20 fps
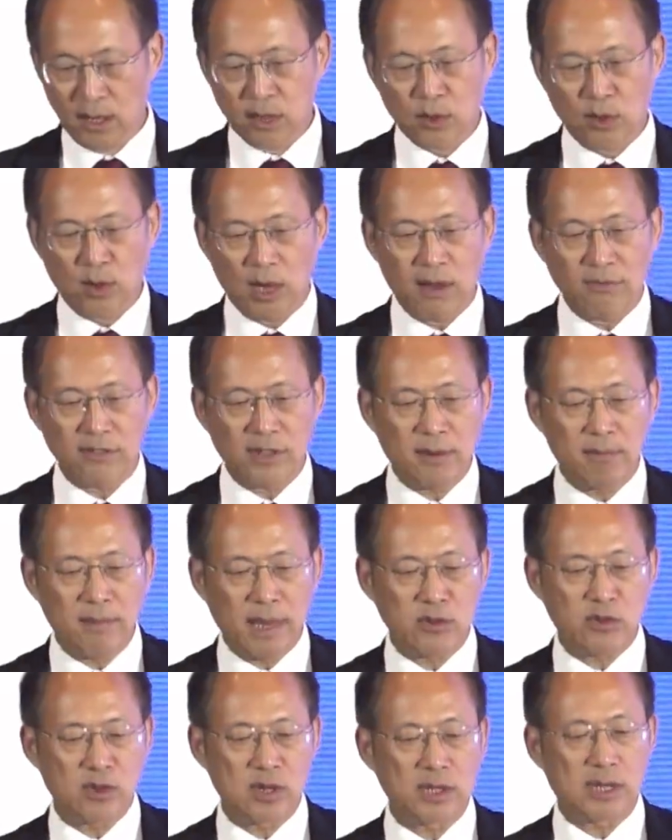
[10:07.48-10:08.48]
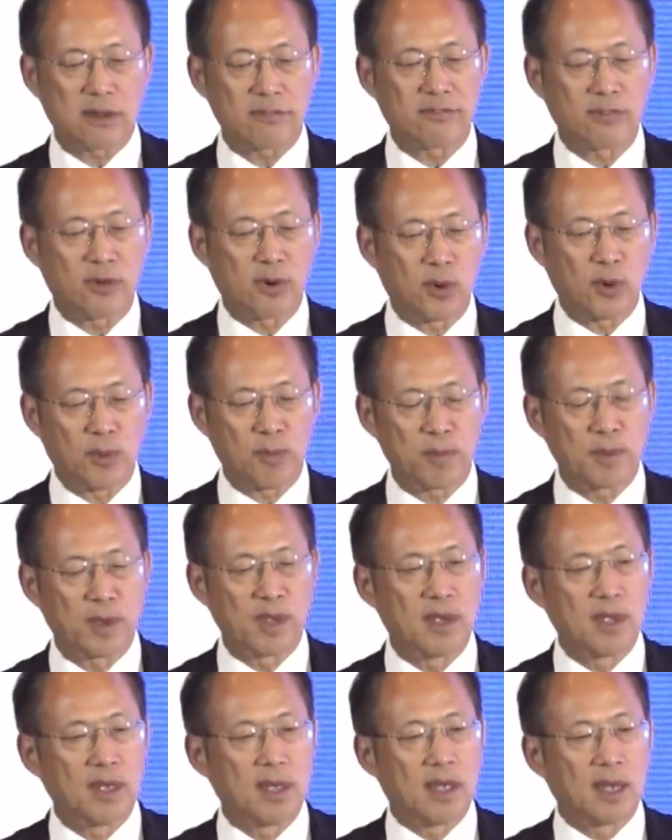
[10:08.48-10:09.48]
So after mentioning that
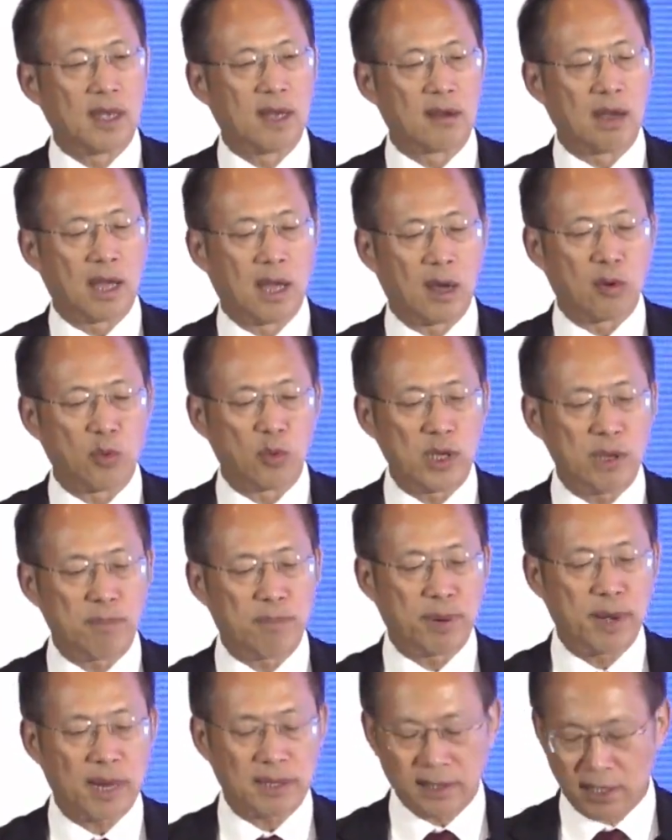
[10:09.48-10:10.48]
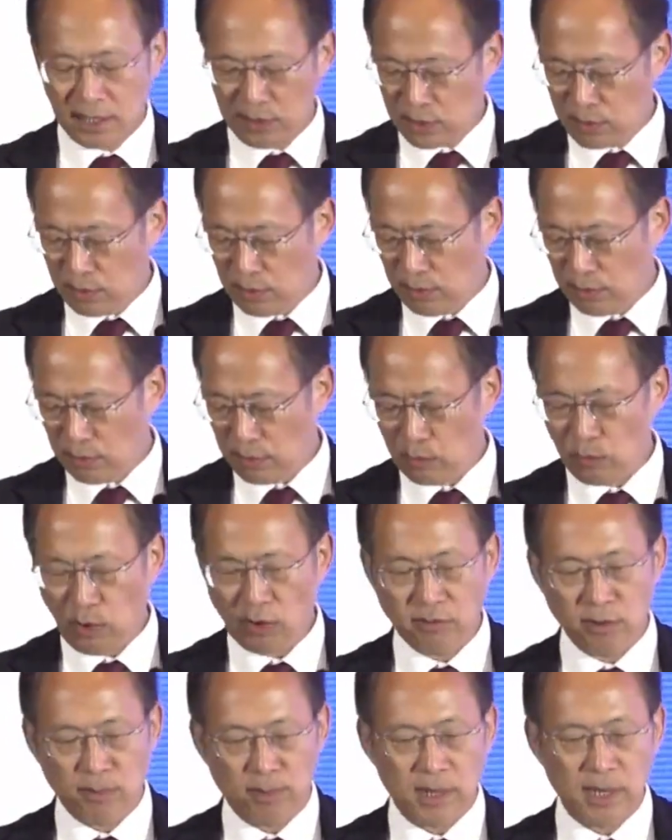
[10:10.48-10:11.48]
we practice
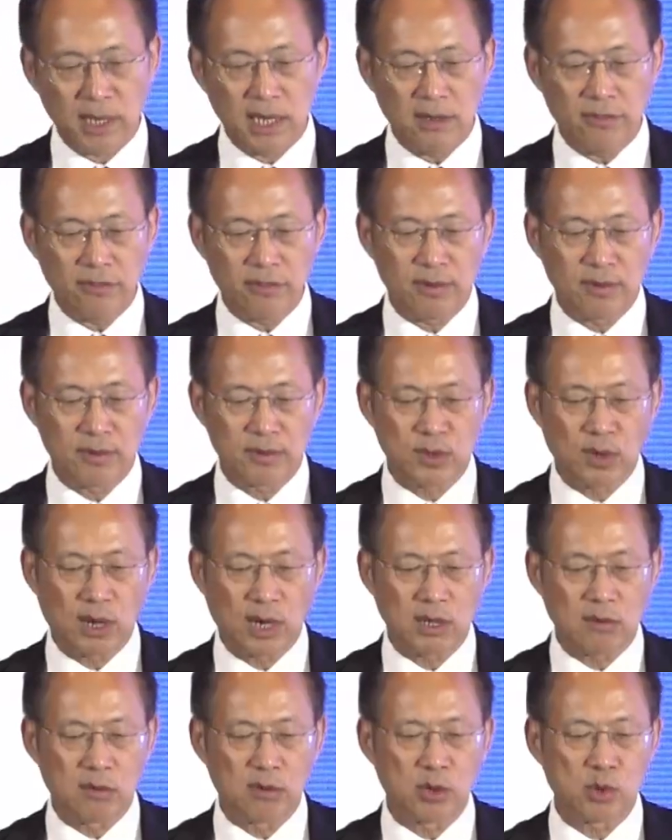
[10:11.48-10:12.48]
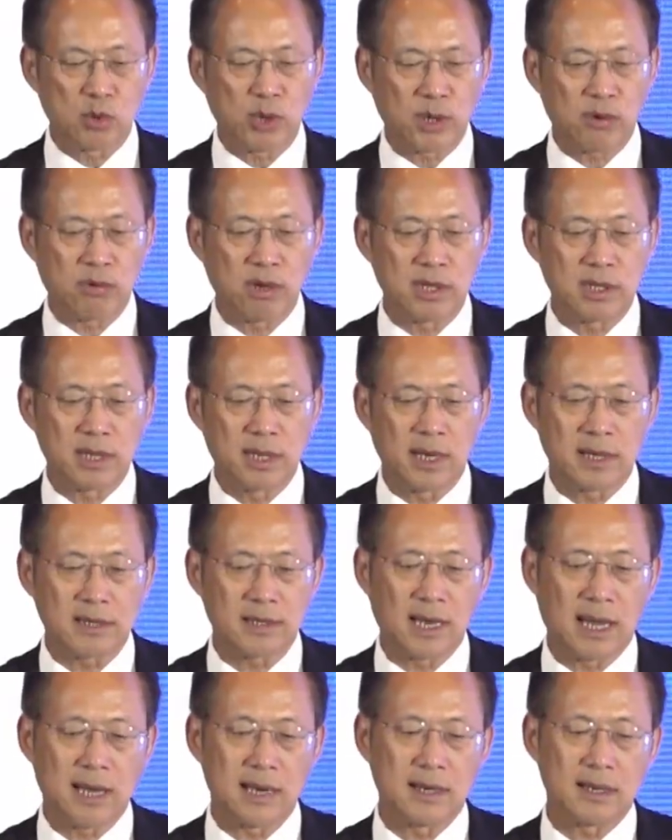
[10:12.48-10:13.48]
what we believe. So I will quickly in the
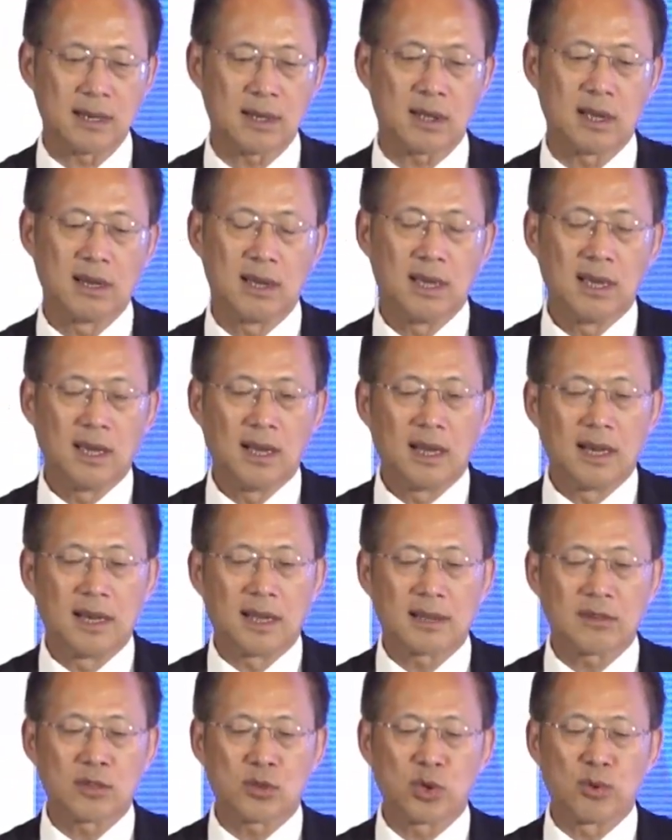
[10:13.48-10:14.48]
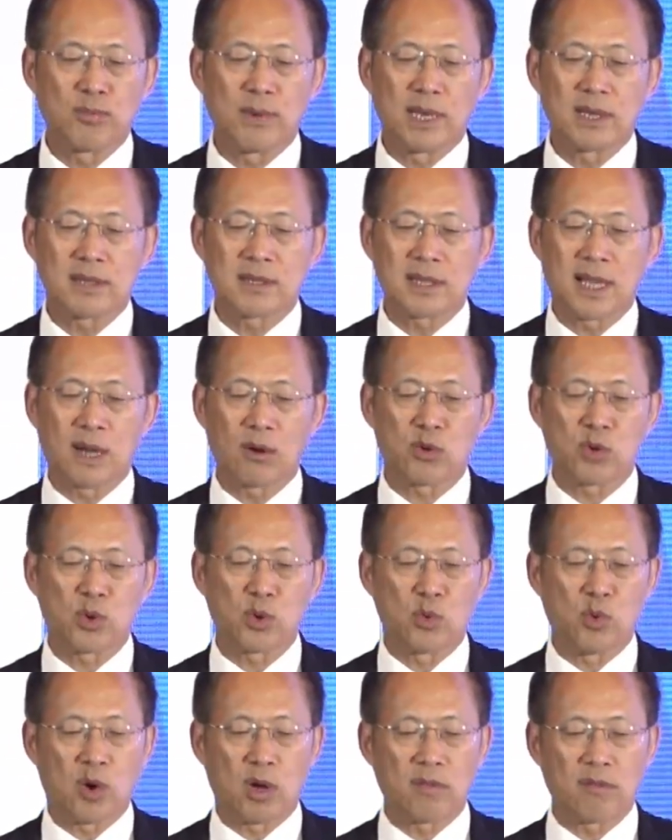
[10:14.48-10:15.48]
next 2 minutes tell
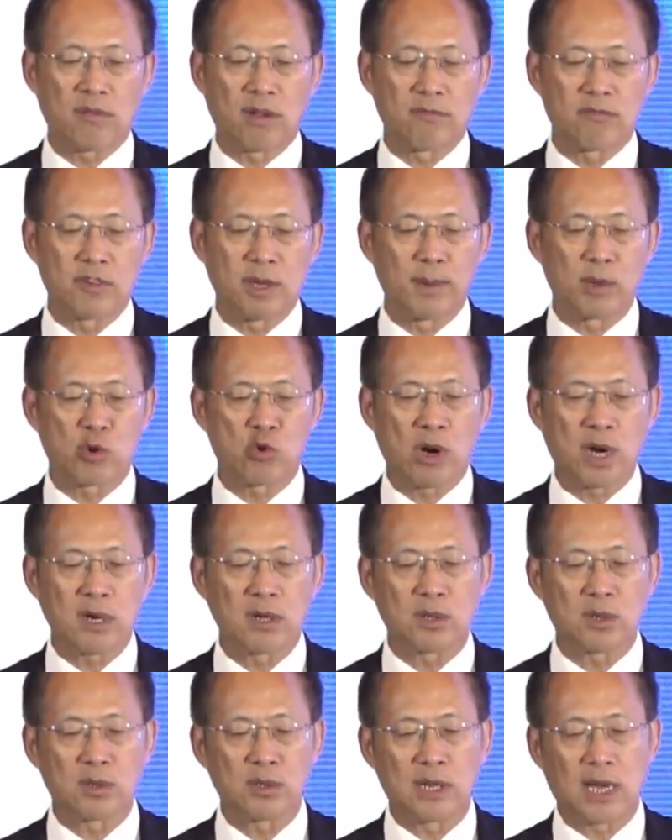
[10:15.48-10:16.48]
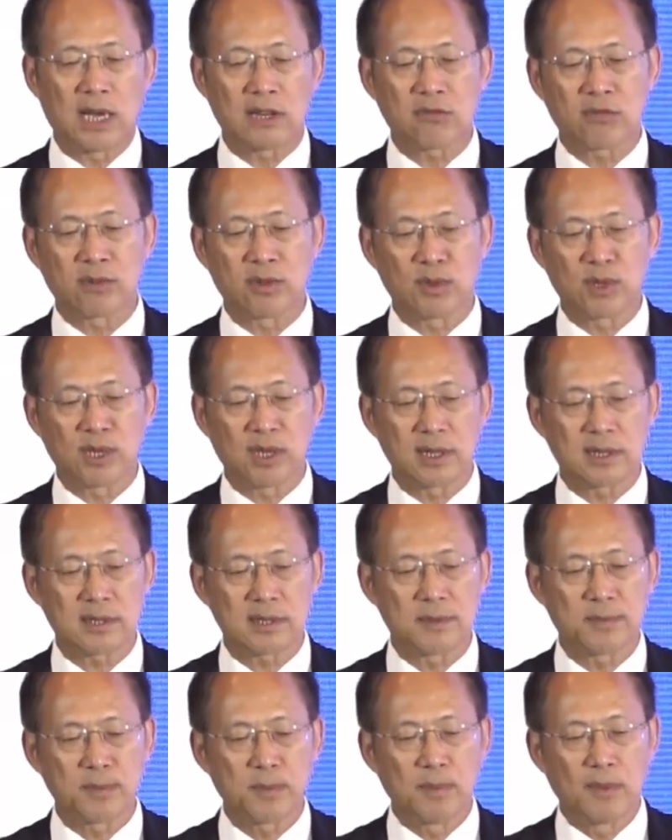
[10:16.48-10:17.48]
you what we have been trying to do in the last few
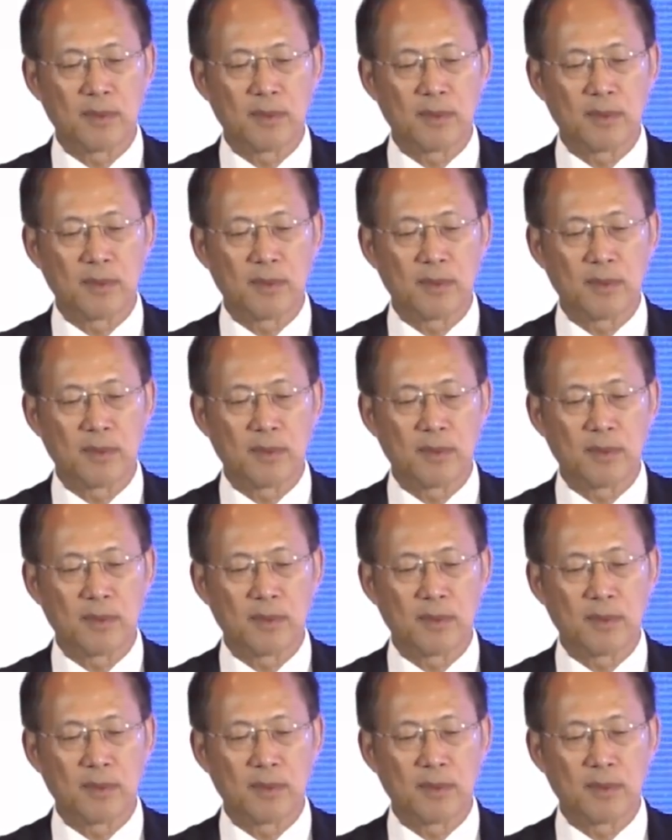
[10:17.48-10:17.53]
years.